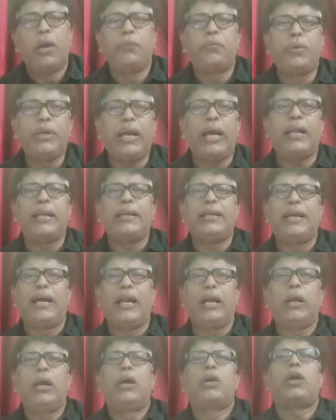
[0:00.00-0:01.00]
We are
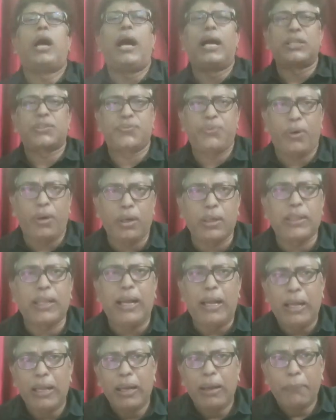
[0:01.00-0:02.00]
here to ask for
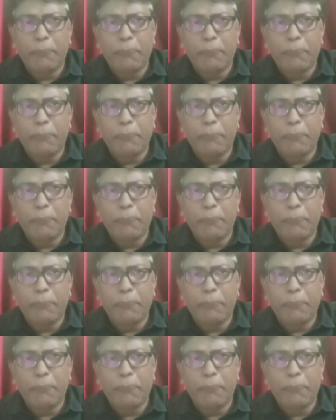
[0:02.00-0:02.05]
the